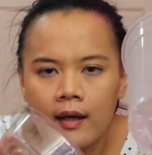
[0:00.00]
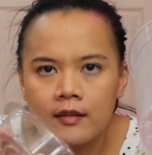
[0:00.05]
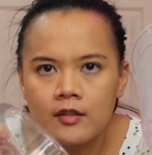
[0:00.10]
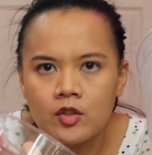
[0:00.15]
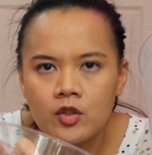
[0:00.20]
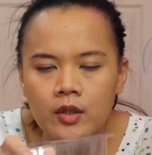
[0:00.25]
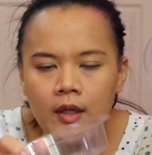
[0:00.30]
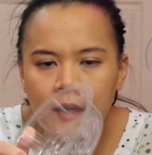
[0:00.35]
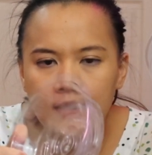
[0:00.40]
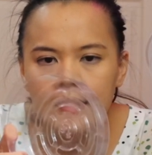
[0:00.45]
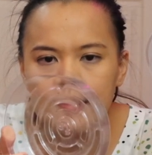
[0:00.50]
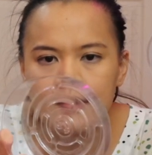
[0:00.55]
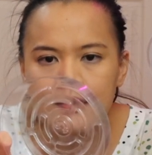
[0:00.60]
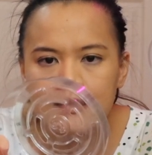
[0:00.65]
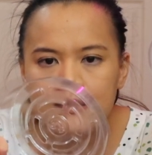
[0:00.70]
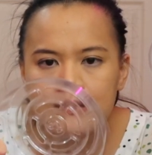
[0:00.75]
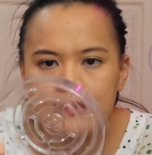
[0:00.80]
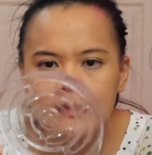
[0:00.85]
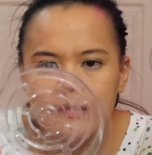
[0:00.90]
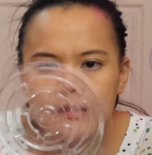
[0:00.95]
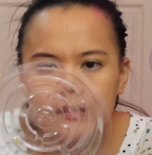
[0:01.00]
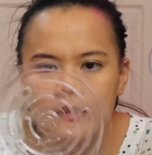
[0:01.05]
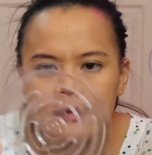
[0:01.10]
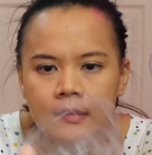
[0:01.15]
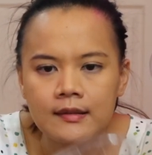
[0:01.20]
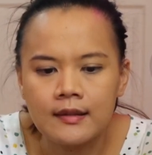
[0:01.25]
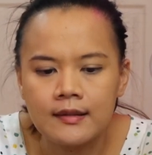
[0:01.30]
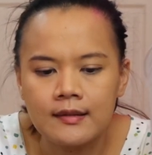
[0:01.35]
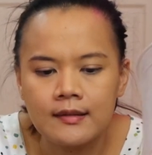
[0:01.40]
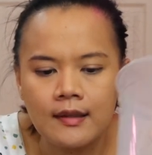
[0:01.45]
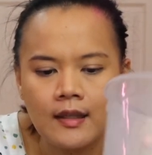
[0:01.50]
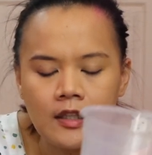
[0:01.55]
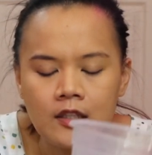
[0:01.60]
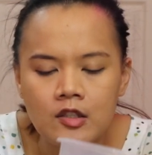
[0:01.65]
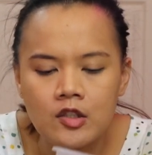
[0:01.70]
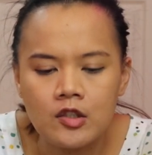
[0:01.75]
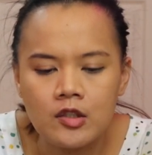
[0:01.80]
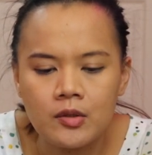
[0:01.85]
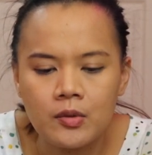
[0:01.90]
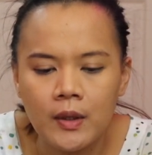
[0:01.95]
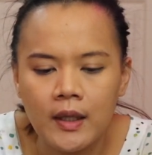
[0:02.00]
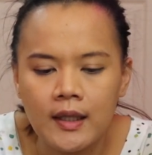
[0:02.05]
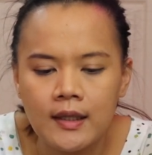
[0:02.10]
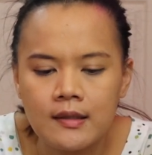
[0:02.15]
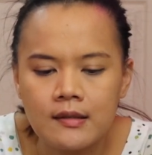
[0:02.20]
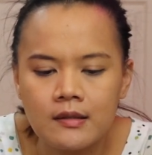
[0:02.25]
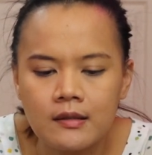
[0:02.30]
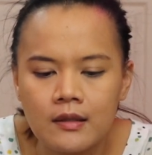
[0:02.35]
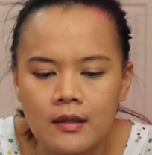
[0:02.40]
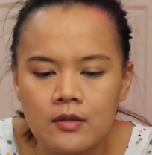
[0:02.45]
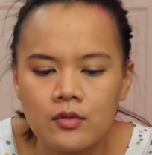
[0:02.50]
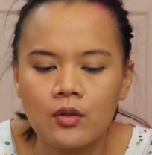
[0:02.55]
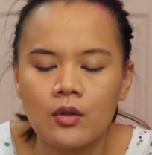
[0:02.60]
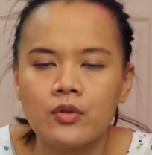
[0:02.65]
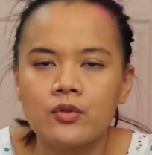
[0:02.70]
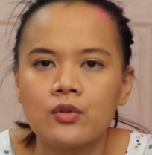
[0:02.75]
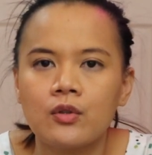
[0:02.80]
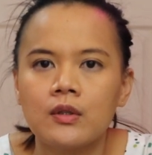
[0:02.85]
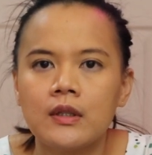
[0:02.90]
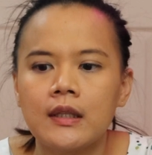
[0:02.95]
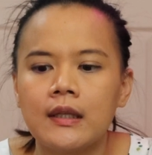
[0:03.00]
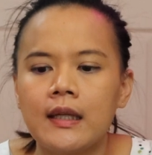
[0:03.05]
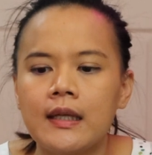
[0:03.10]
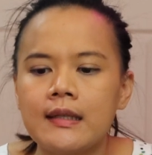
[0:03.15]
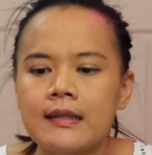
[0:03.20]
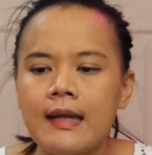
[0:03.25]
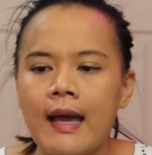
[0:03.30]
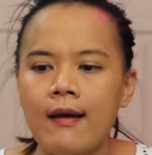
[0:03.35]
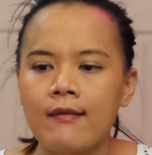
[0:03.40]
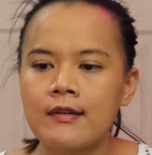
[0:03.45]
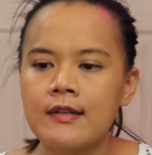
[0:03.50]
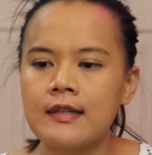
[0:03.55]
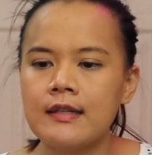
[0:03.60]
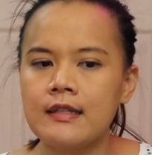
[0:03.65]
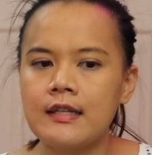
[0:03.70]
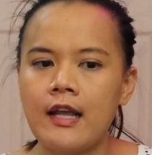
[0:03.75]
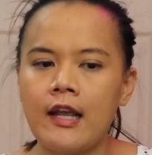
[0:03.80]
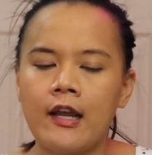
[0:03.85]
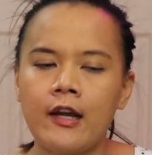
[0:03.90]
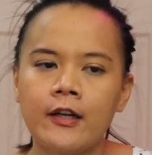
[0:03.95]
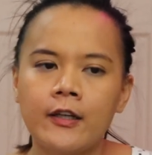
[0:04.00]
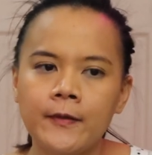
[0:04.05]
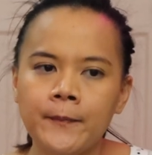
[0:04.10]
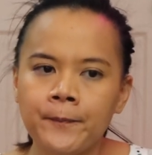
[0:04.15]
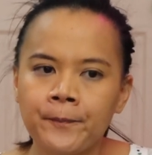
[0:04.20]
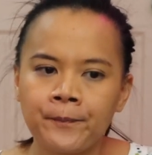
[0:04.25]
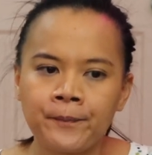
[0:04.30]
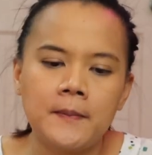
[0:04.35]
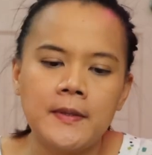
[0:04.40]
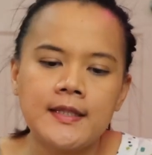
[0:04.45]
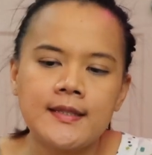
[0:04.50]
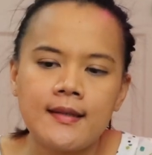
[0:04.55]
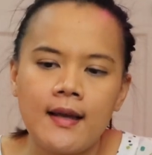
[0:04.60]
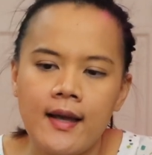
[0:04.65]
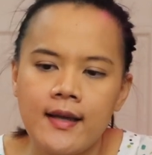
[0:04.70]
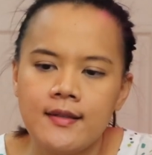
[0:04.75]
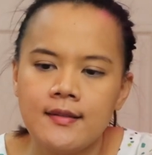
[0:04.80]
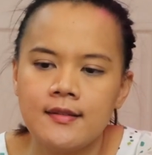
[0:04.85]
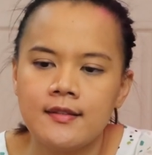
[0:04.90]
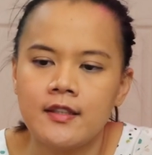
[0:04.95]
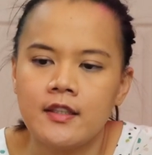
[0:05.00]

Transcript: tray. This is a 6-inch tray. There's also the link down there. Besides